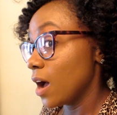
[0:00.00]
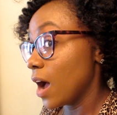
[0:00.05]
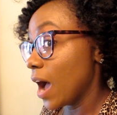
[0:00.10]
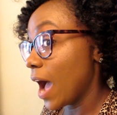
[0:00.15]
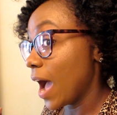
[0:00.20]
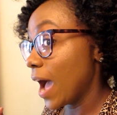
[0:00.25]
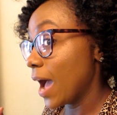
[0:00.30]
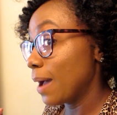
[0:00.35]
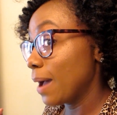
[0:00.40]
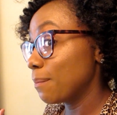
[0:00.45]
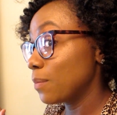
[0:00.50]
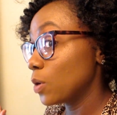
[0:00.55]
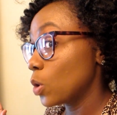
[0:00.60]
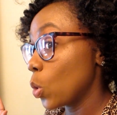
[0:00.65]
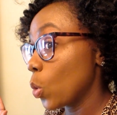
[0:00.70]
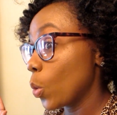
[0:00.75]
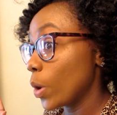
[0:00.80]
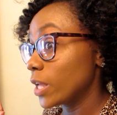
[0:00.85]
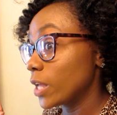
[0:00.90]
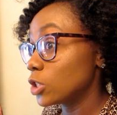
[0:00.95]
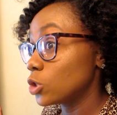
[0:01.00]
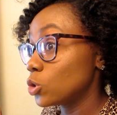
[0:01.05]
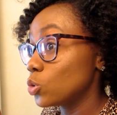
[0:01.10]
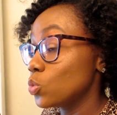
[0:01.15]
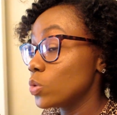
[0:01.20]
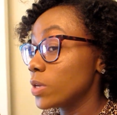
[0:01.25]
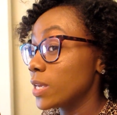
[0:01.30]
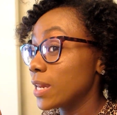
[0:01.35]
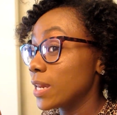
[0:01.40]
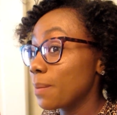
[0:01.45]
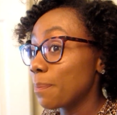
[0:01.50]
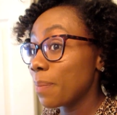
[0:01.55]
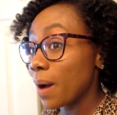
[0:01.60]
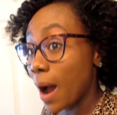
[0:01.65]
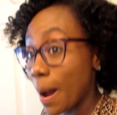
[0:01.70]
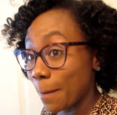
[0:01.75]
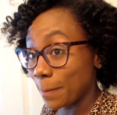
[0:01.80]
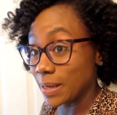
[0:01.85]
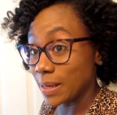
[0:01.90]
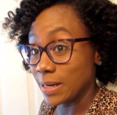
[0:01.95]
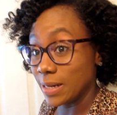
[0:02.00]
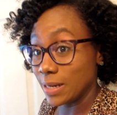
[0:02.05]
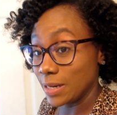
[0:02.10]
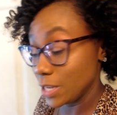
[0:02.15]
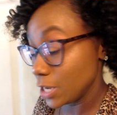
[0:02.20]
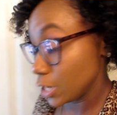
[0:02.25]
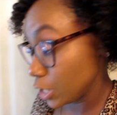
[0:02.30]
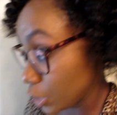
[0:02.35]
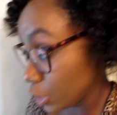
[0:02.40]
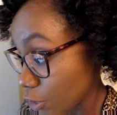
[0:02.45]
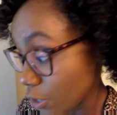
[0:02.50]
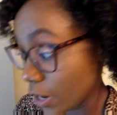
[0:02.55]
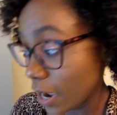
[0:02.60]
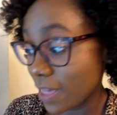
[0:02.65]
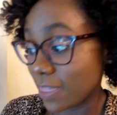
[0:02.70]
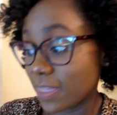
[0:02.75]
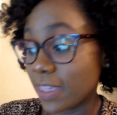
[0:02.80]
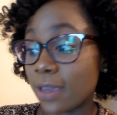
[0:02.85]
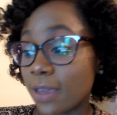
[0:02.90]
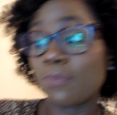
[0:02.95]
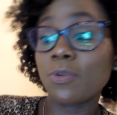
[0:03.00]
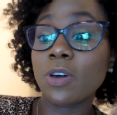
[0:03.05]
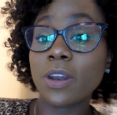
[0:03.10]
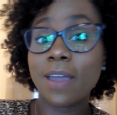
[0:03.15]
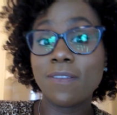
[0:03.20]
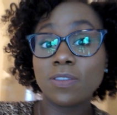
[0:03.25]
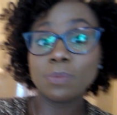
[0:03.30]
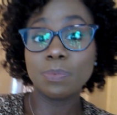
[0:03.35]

I'm going to get it popping in here. I think I'm gonna have to